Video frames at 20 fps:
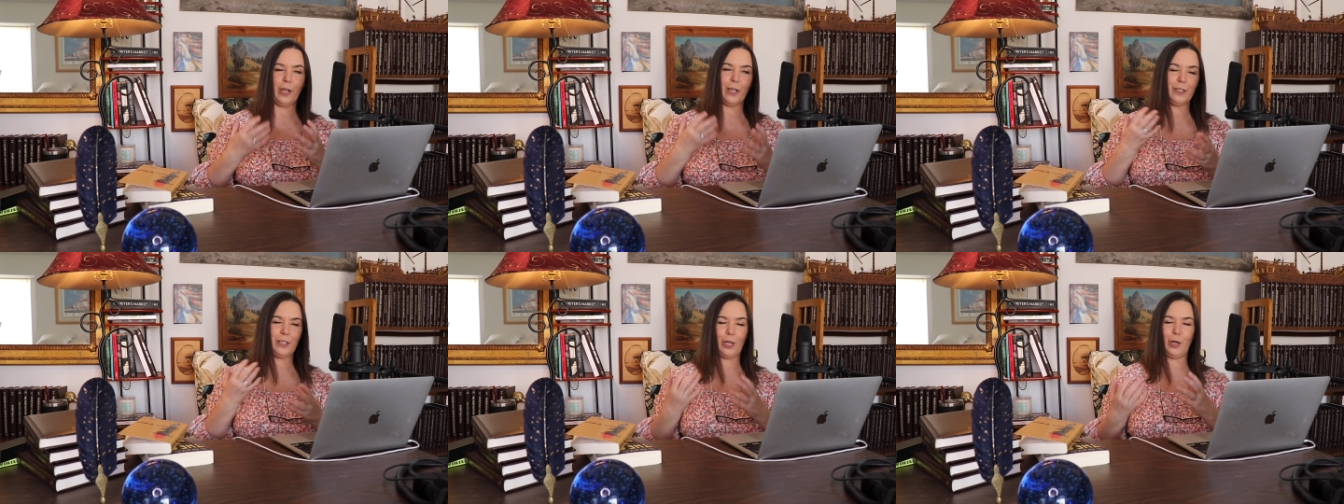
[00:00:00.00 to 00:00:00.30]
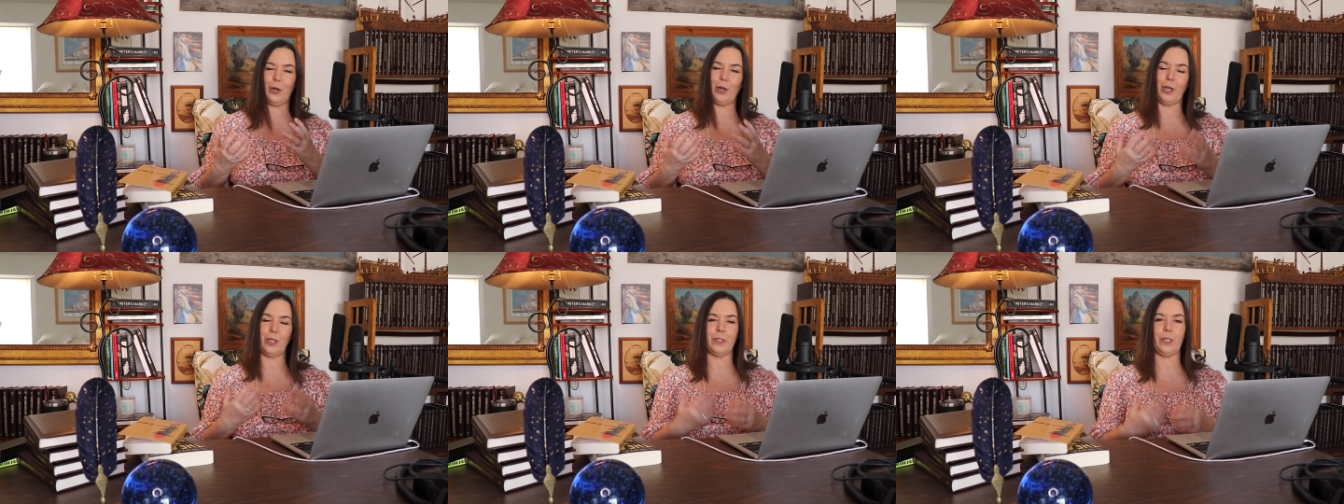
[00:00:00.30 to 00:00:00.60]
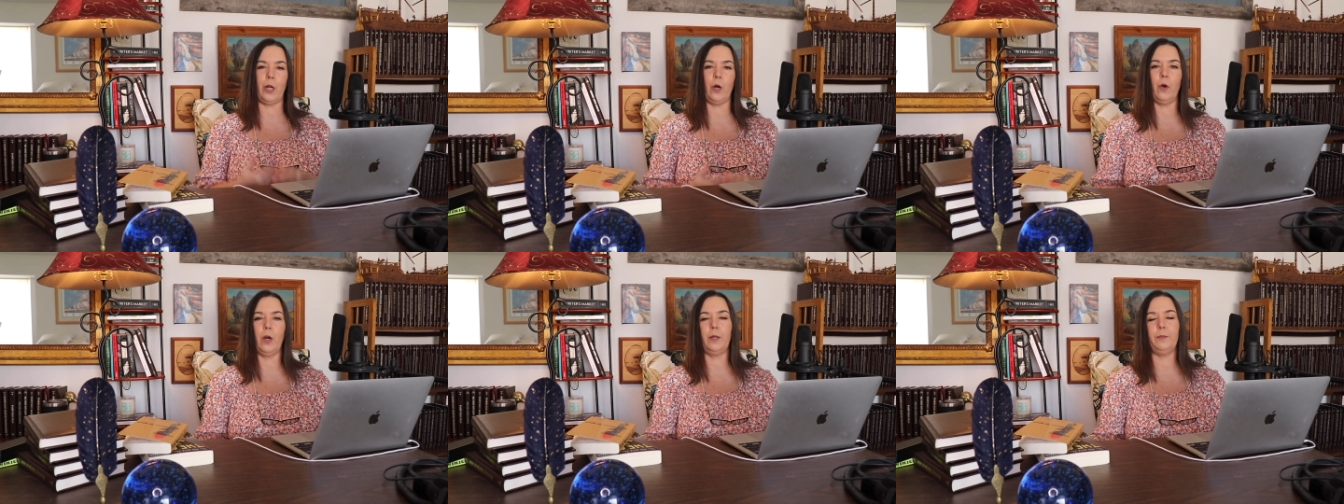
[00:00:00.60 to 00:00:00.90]
et cetera, et
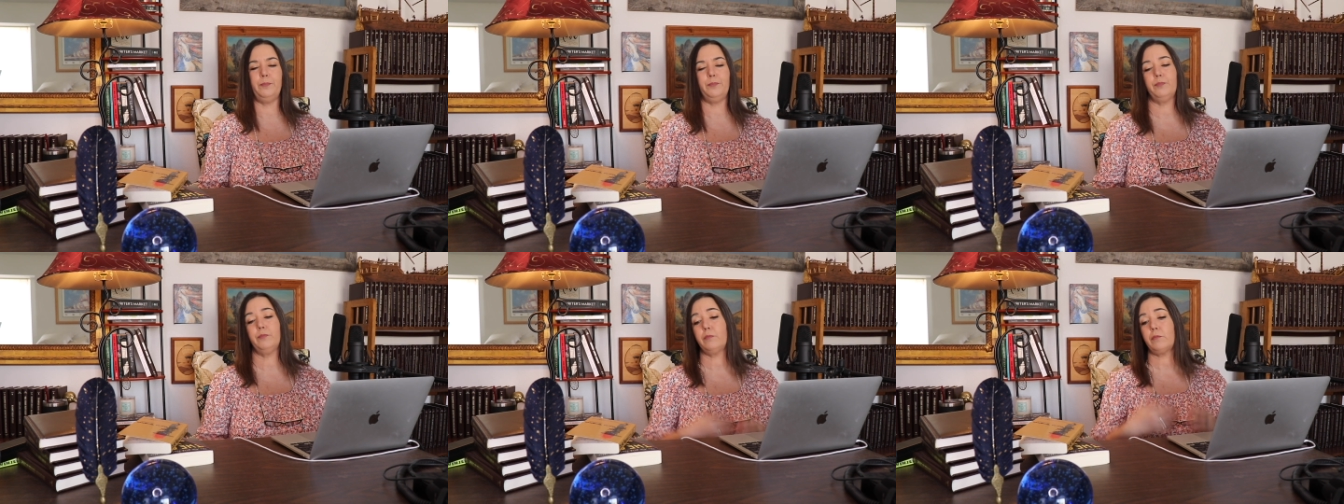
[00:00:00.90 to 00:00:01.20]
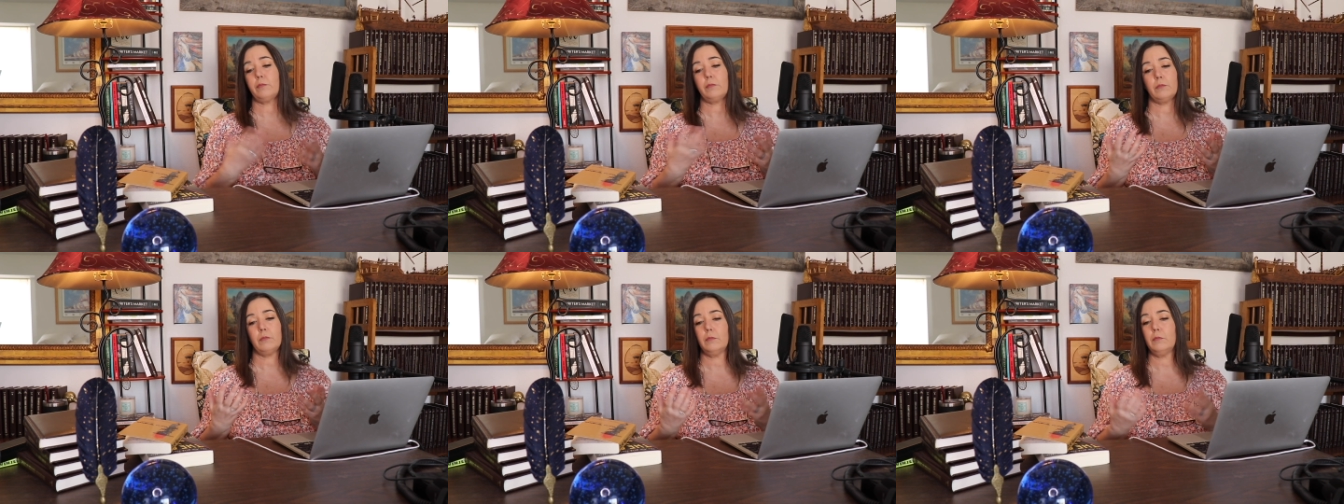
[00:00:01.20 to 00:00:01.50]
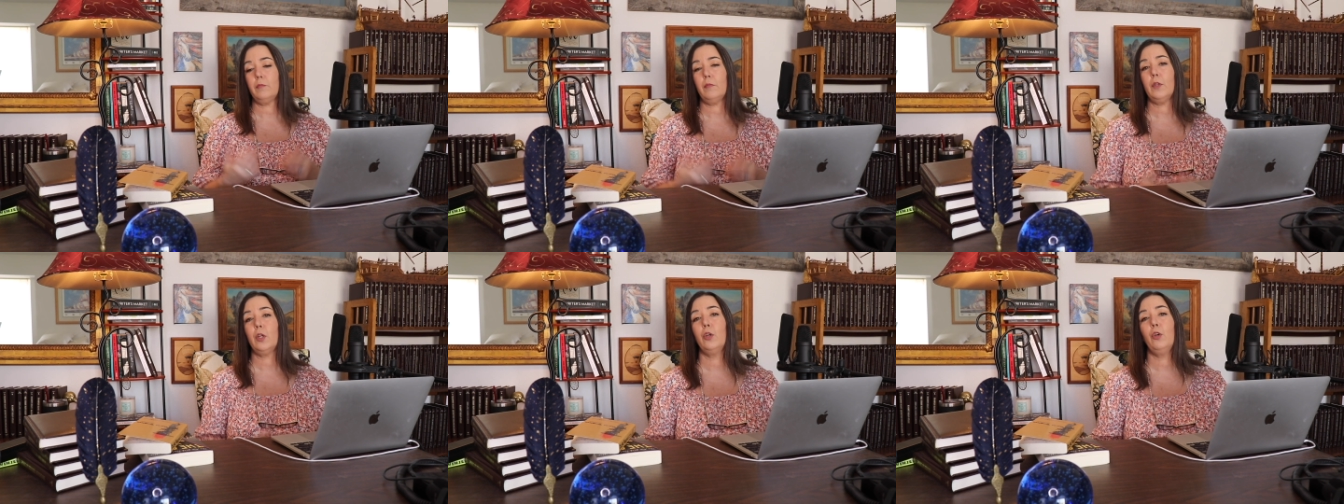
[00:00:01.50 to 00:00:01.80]
cetera,
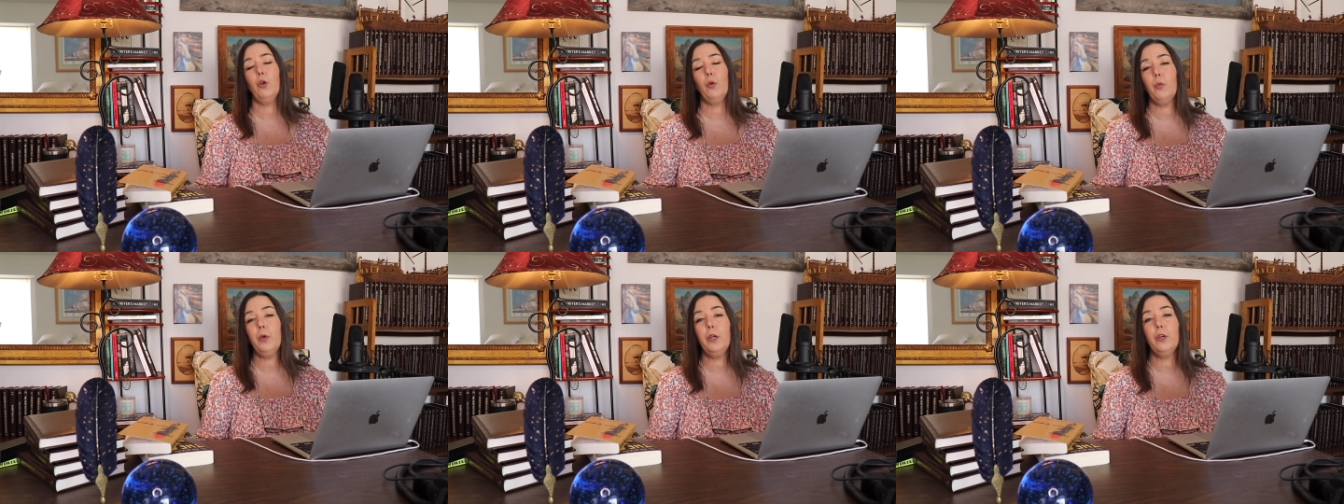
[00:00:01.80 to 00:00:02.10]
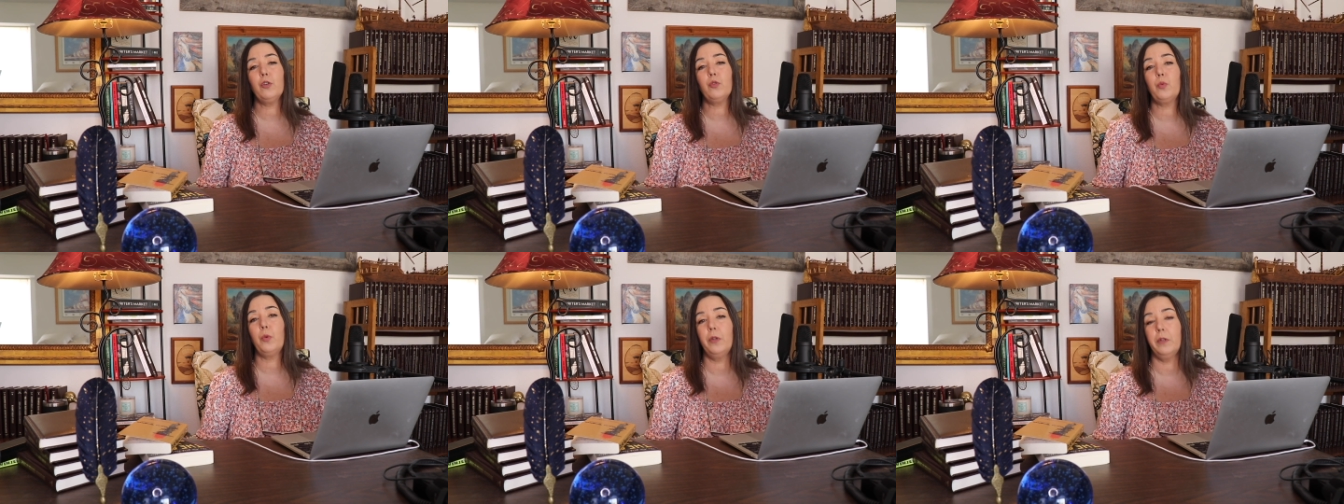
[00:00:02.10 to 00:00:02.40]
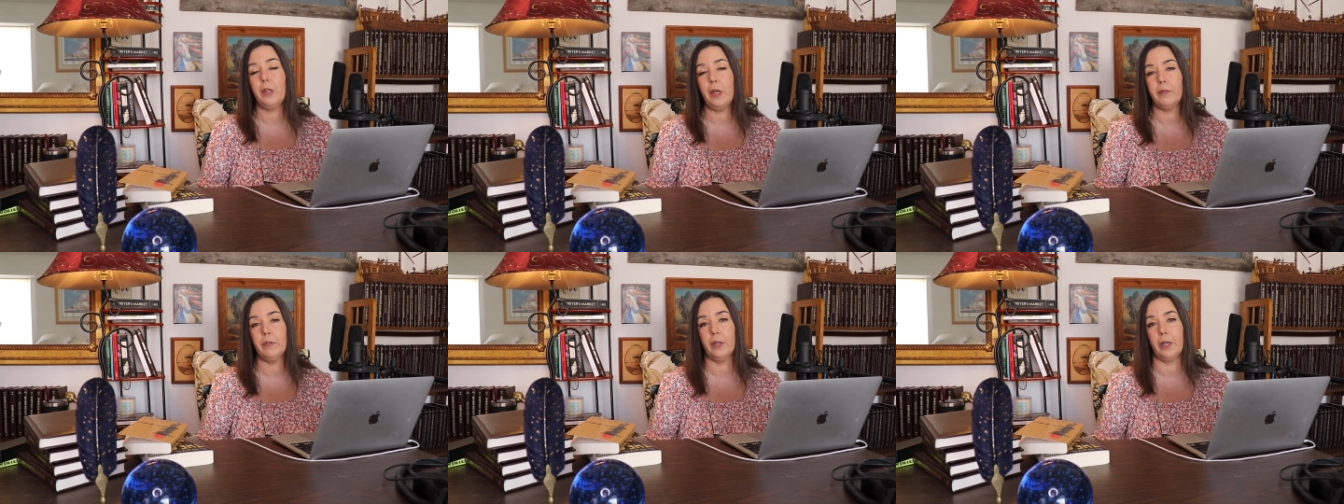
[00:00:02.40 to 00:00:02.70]
your readers will
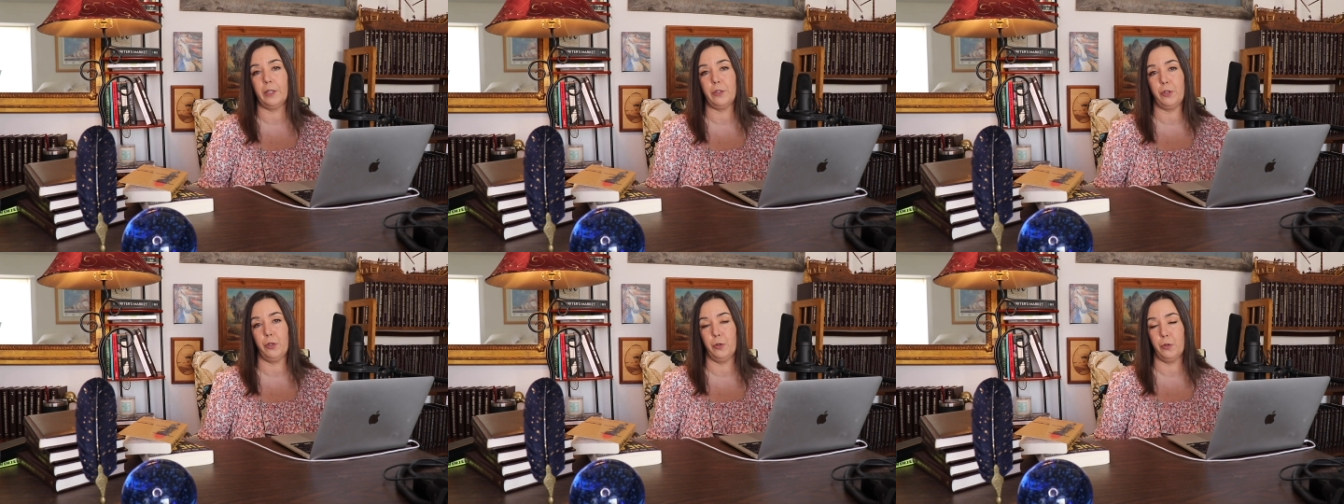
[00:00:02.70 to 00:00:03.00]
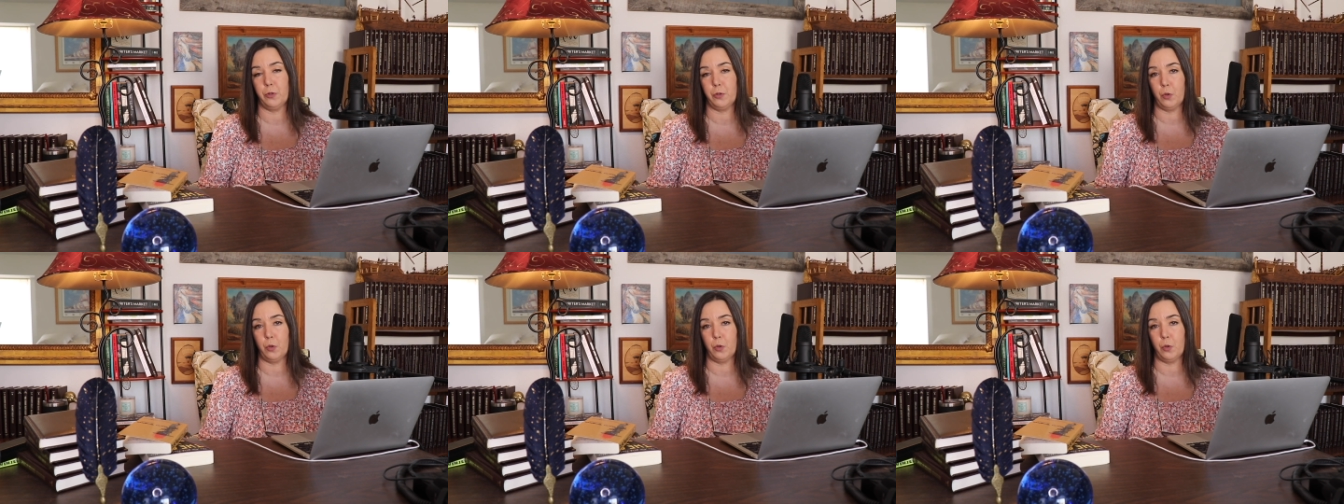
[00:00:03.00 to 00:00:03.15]
never get to your